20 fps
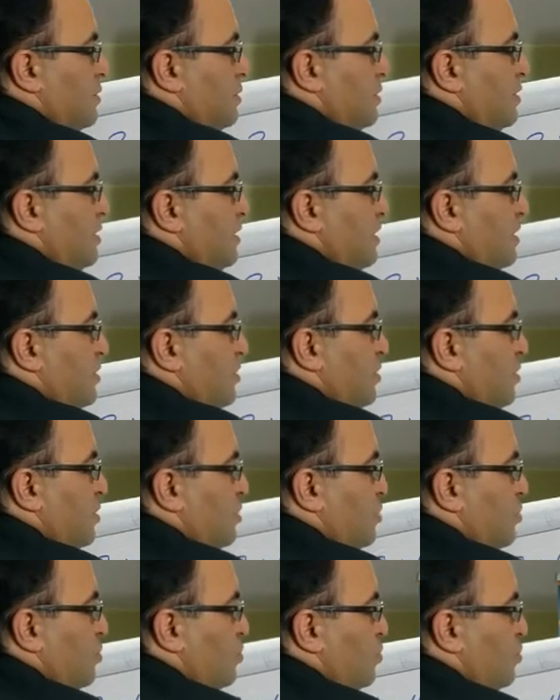need
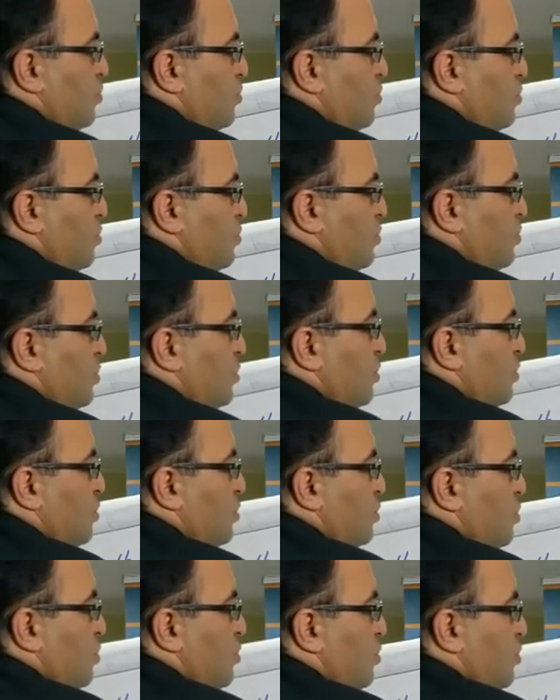to
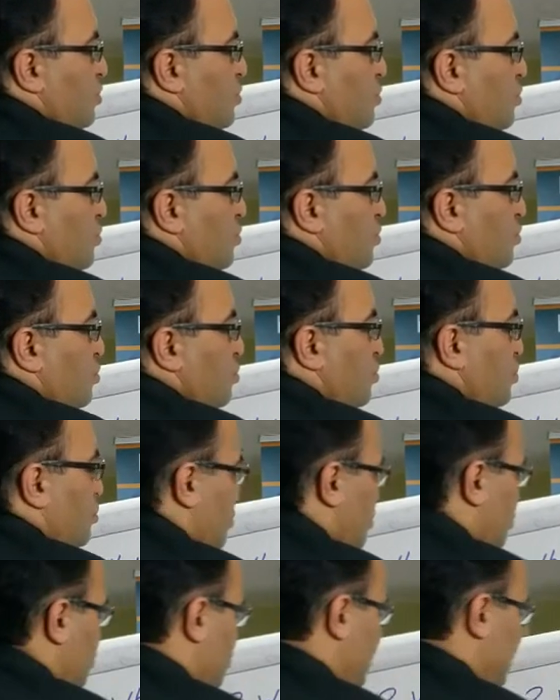
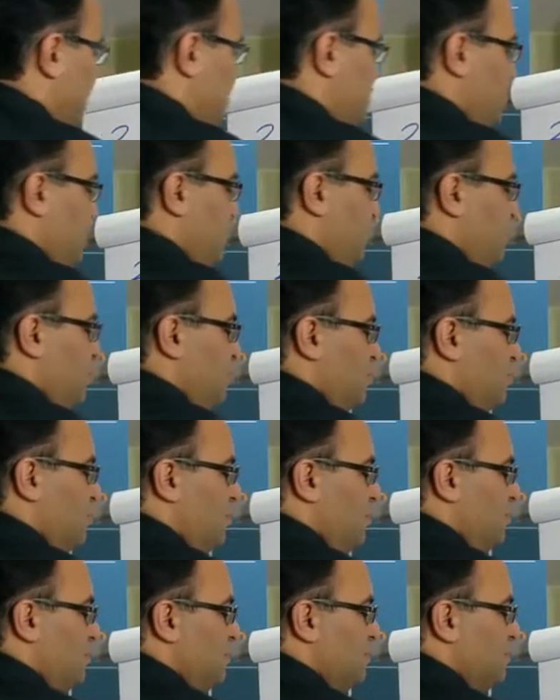do to achieve your
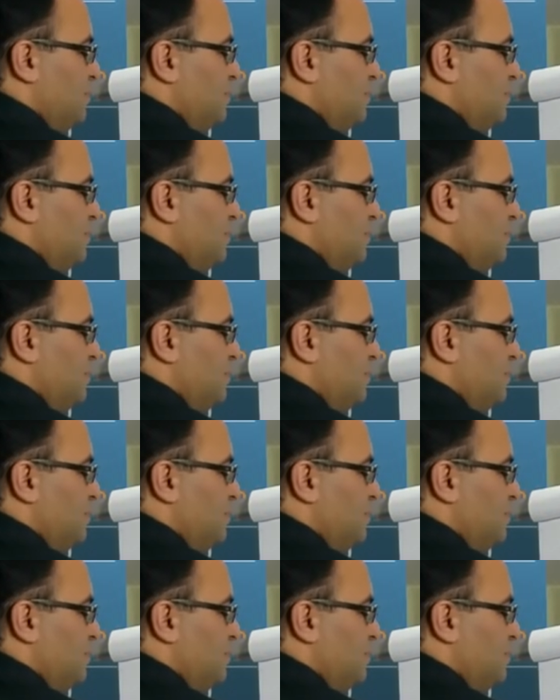goal?